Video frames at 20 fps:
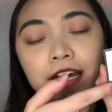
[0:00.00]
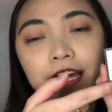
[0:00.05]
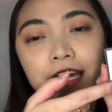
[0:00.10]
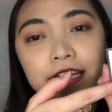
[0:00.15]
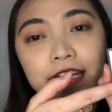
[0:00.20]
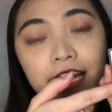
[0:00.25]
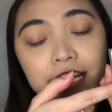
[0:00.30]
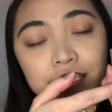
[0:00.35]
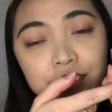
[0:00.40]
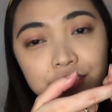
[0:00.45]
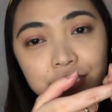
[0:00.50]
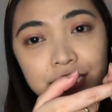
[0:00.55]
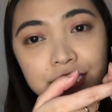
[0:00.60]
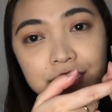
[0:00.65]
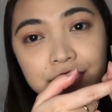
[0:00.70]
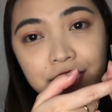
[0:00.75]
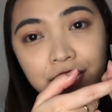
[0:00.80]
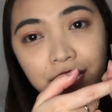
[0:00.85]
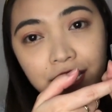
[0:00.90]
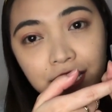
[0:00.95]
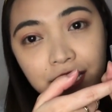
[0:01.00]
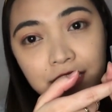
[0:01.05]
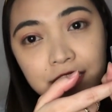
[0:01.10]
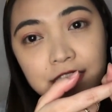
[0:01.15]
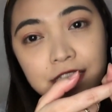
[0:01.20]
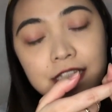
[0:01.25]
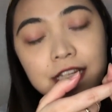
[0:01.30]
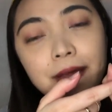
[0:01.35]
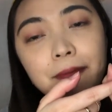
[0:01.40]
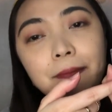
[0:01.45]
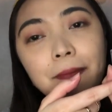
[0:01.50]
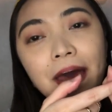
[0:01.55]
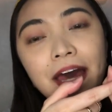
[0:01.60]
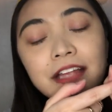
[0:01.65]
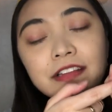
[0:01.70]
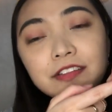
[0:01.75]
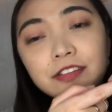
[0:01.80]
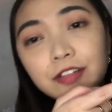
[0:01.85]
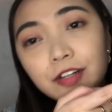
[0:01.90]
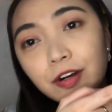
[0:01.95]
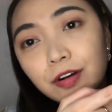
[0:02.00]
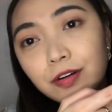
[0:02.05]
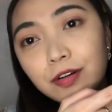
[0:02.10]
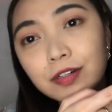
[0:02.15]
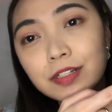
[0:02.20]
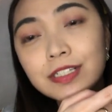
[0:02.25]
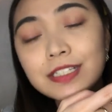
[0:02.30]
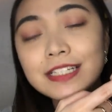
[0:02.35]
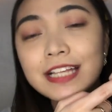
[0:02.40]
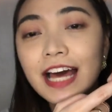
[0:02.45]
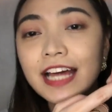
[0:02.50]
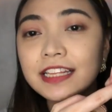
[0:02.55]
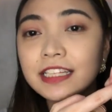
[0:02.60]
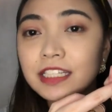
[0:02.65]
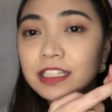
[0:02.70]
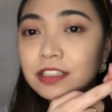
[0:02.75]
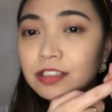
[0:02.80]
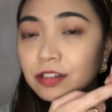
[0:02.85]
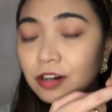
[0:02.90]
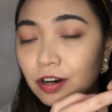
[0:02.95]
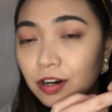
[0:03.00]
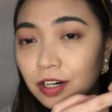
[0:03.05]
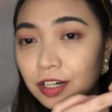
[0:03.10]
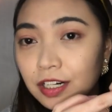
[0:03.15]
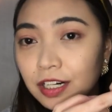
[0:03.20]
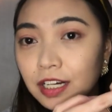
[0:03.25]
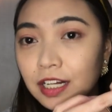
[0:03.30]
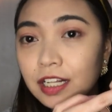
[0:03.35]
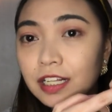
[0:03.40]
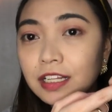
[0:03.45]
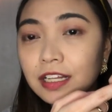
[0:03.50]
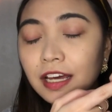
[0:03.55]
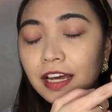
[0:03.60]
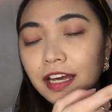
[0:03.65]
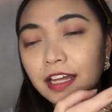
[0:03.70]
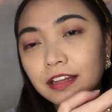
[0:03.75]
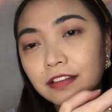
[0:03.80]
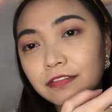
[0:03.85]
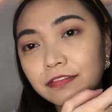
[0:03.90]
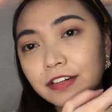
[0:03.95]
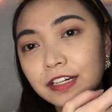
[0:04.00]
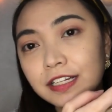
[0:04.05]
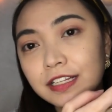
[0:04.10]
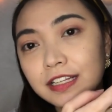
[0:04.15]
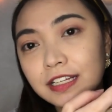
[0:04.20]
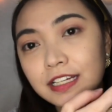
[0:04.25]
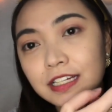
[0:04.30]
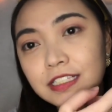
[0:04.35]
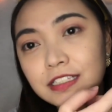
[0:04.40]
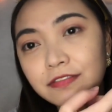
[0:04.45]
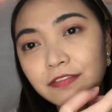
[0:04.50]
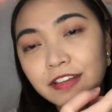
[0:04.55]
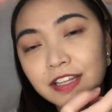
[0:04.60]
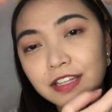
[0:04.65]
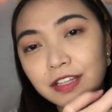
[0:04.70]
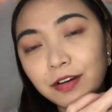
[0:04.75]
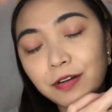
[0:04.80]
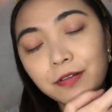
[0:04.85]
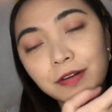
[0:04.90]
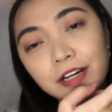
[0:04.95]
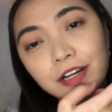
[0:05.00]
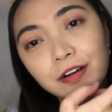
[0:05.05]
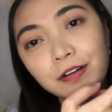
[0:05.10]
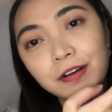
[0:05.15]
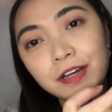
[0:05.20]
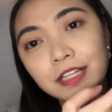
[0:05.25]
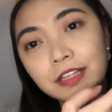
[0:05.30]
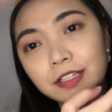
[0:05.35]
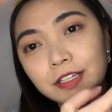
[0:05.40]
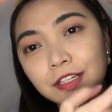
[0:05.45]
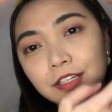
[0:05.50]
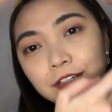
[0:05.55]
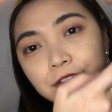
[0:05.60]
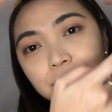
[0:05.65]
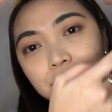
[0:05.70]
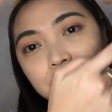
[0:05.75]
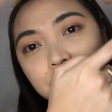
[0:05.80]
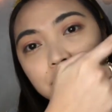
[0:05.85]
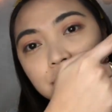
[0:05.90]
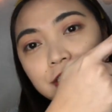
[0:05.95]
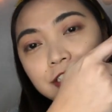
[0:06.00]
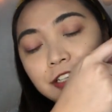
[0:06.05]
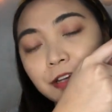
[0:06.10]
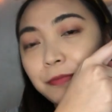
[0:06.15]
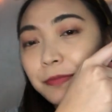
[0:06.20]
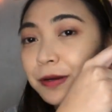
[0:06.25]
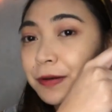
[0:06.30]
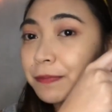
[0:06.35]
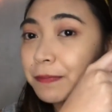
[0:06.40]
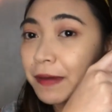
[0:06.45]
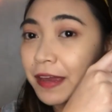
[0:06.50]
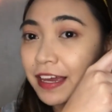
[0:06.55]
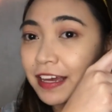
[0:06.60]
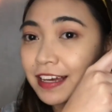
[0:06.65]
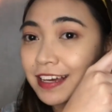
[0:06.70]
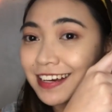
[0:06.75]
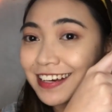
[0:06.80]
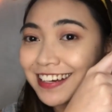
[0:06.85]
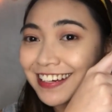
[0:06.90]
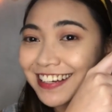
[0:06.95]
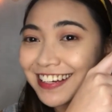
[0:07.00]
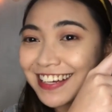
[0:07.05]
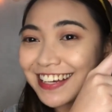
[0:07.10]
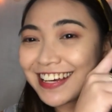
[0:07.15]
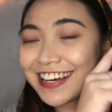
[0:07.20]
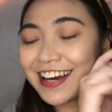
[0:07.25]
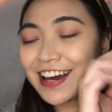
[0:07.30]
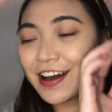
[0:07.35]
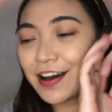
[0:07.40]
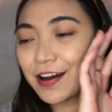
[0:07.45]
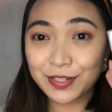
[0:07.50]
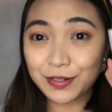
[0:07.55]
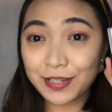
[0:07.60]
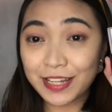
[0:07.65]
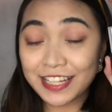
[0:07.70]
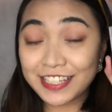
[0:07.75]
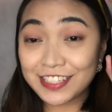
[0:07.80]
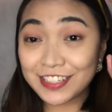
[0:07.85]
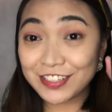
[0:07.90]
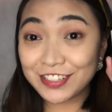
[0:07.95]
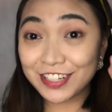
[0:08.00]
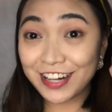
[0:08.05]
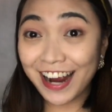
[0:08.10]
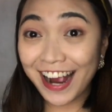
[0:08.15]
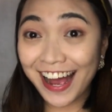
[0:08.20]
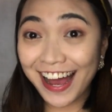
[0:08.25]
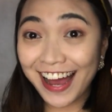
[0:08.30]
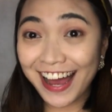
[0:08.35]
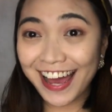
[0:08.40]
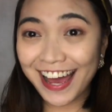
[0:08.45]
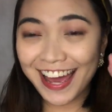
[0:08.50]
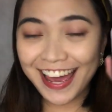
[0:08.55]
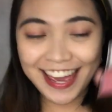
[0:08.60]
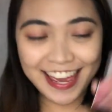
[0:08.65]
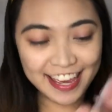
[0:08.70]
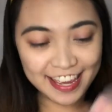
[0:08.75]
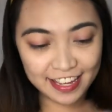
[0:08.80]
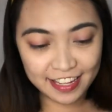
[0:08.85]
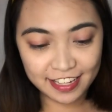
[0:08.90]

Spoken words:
It has 3 shades, the matte rose, satin coral, and for this video, we're going to use the shimmer pink. So let's try!